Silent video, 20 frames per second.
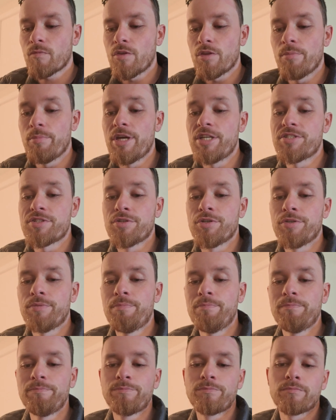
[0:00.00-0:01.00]
The meat's good.
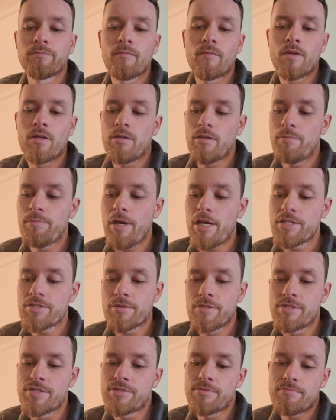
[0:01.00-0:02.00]
The
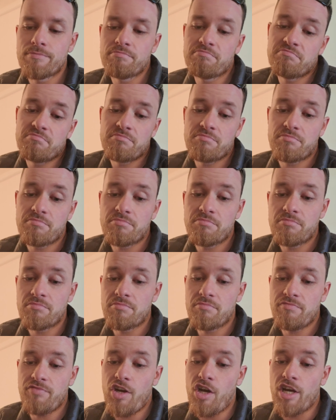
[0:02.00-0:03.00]
pastry's
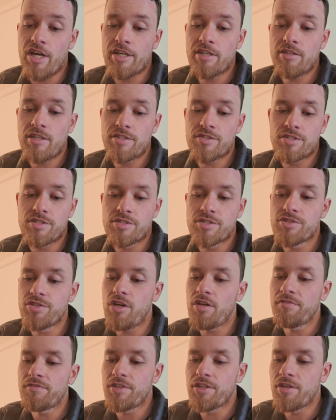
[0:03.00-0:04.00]
fine. It's just
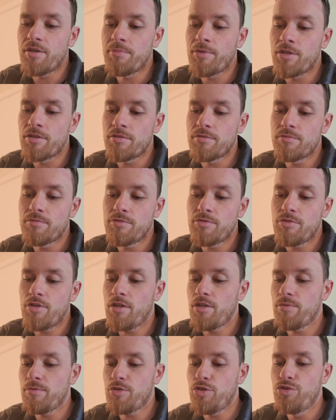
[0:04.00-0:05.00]
soft, and I'm not
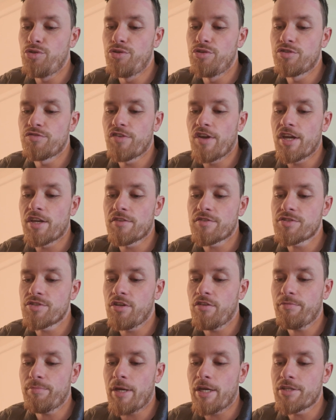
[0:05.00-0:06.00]
a huge fan of
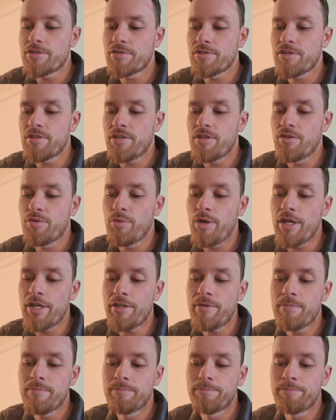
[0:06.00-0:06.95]
soft pastry in a way.